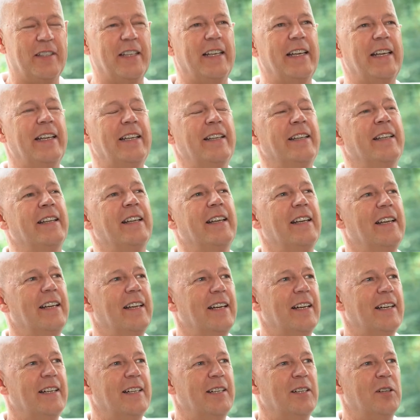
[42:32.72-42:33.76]
in
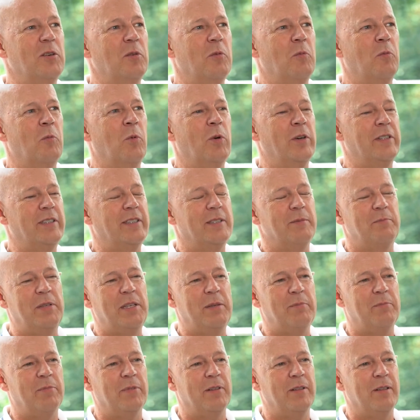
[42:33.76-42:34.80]
what the
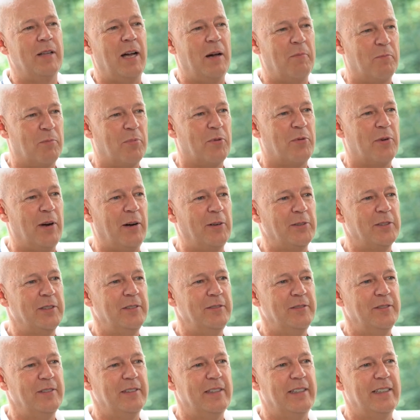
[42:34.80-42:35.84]
people are proud
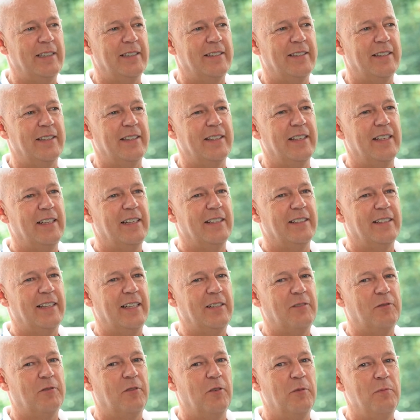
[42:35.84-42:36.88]
of. And I think
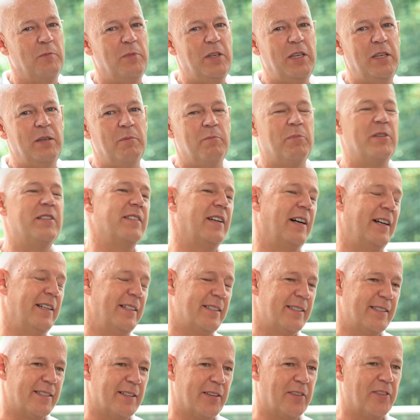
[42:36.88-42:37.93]
that for me,
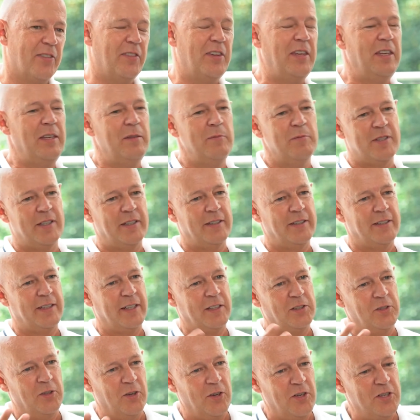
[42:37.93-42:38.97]
besides the themes and the
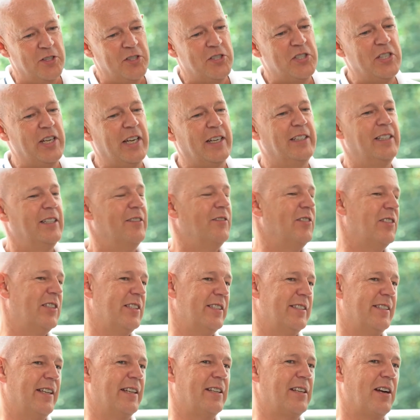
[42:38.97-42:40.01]
technology
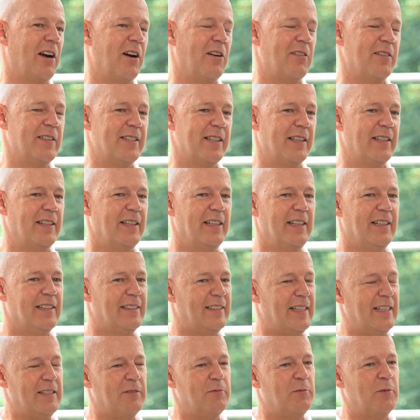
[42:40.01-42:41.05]
activities at RSA,
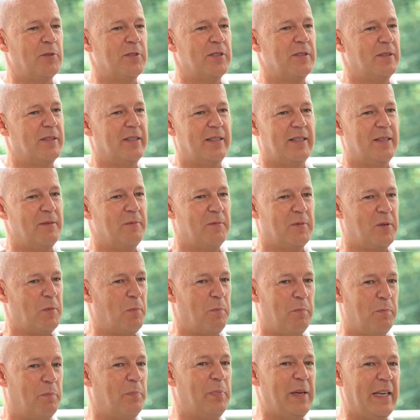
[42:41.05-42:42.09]
that was the
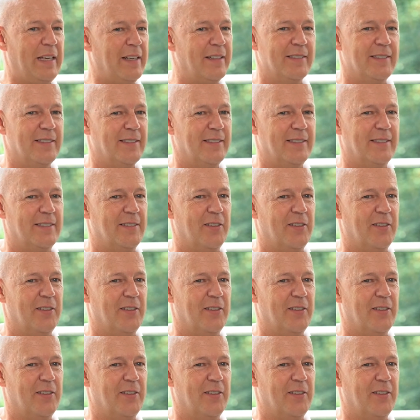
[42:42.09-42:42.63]
biggest